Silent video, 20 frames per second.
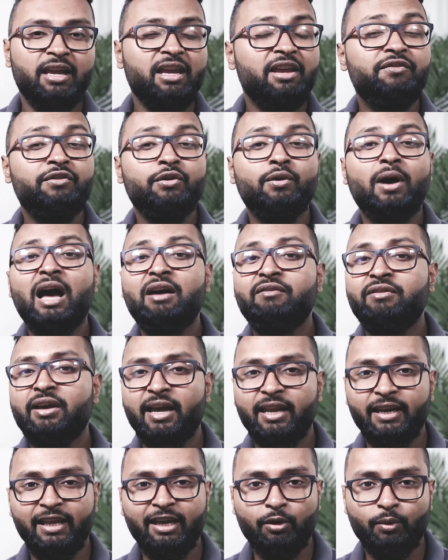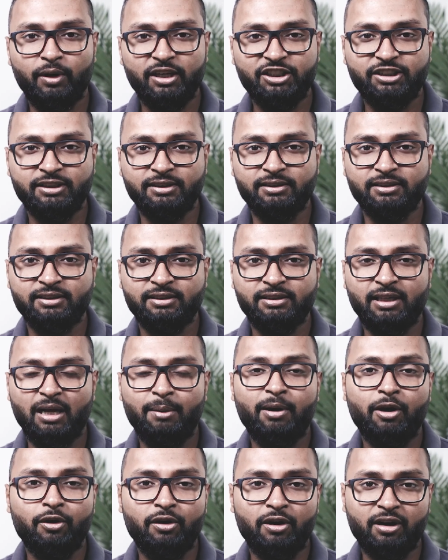If you have any questions
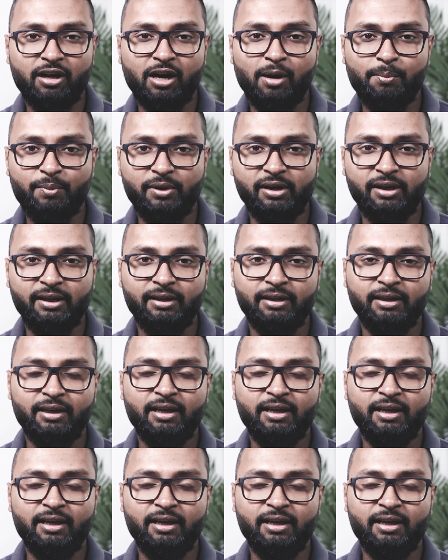about our company,